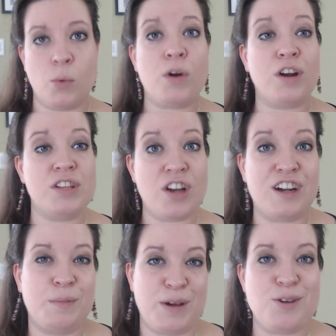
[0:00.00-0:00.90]
So we're going to
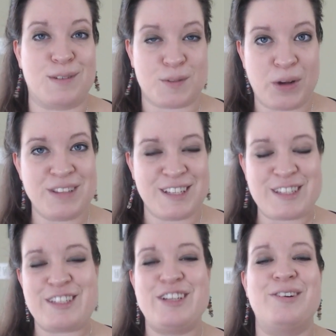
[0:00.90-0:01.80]
talk about your
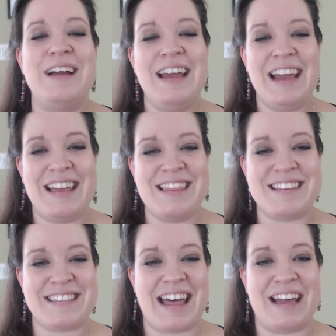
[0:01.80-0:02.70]
responses too in
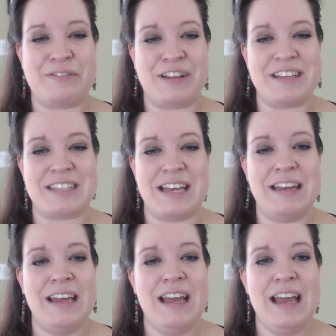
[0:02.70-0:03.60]
this live
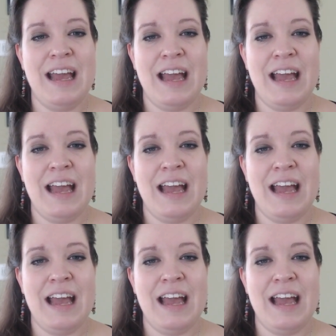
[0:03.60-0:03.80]
lesson.